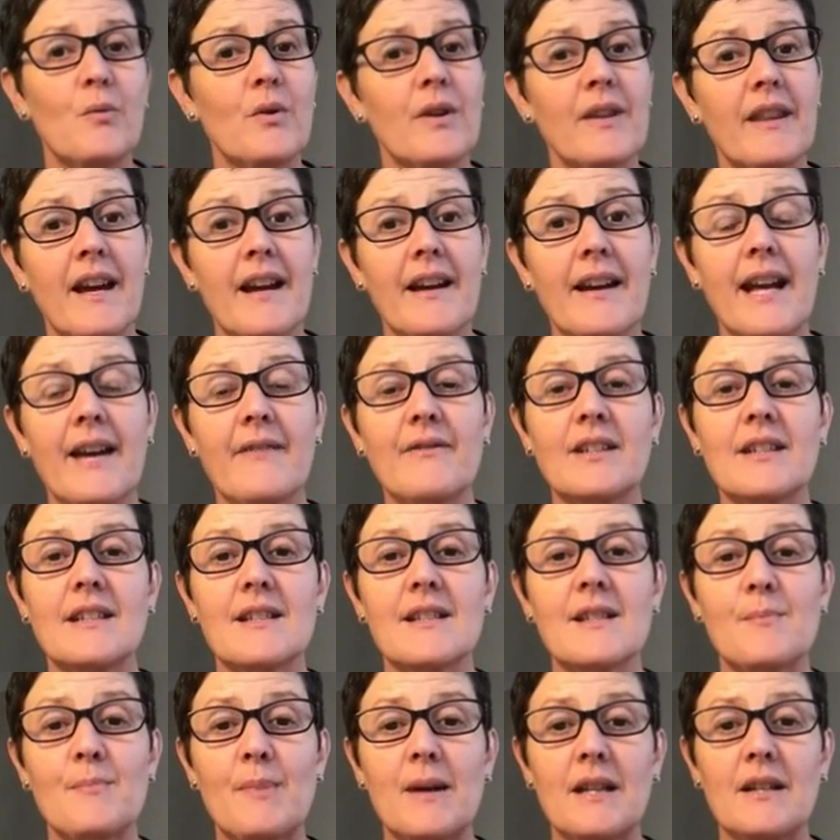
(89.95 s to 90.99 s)
without
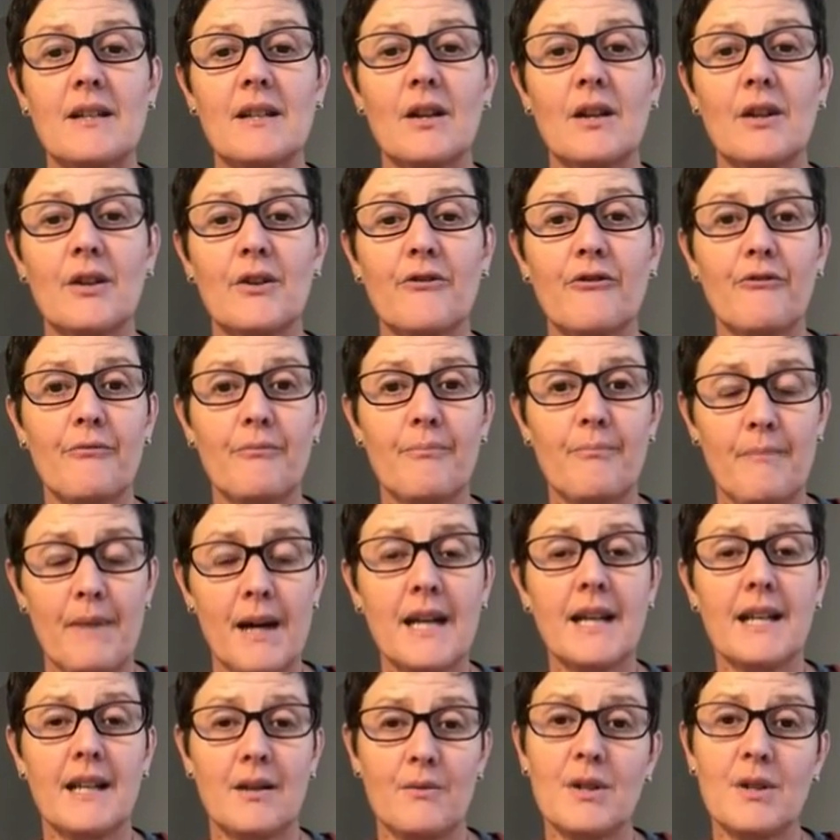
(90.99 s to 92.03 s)
having to spend a lot of
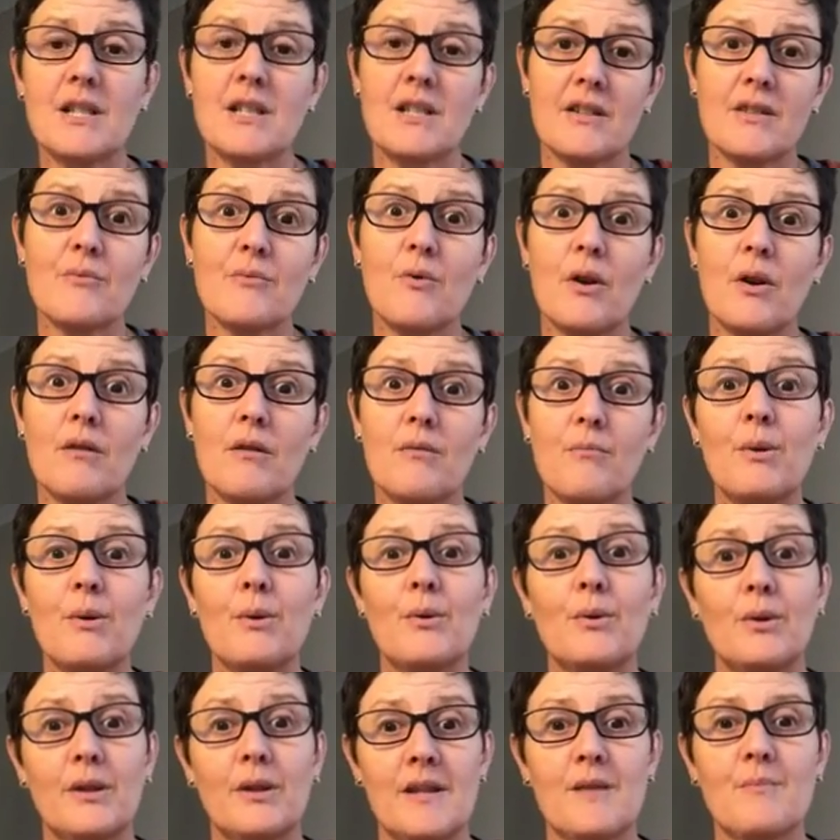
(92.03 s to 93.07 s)
money, which is what
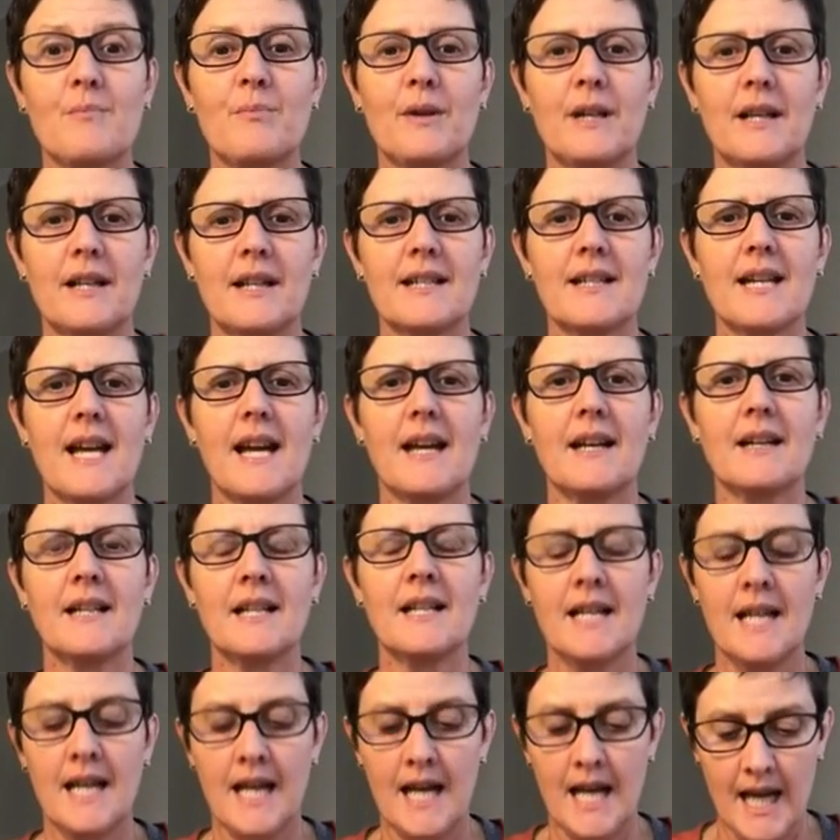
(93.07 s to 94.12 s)
Paul is brilliant
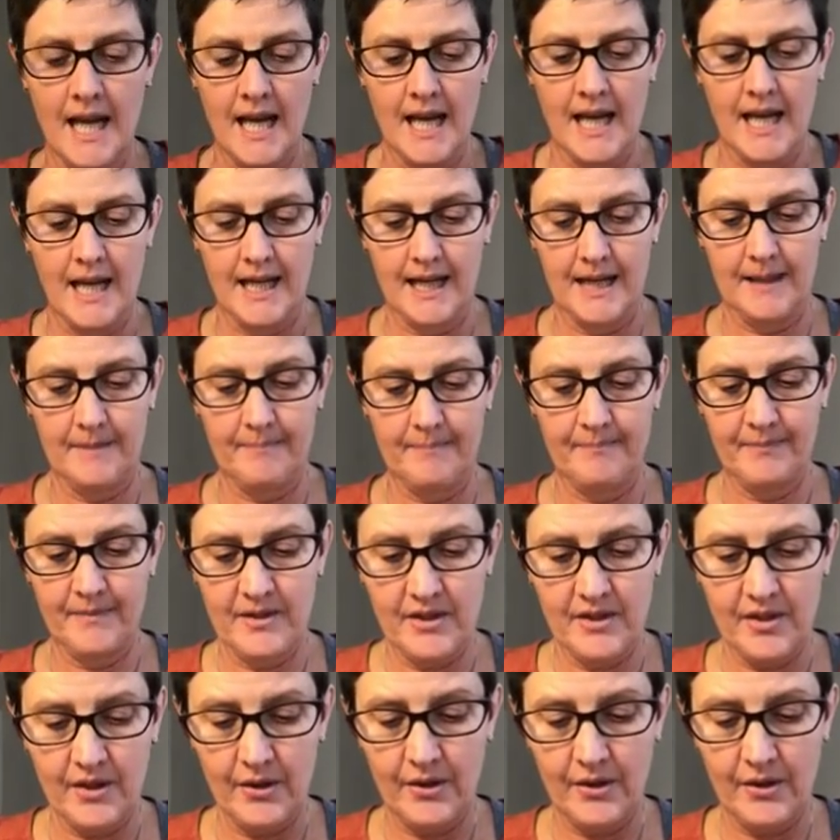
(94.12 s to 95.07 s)
at.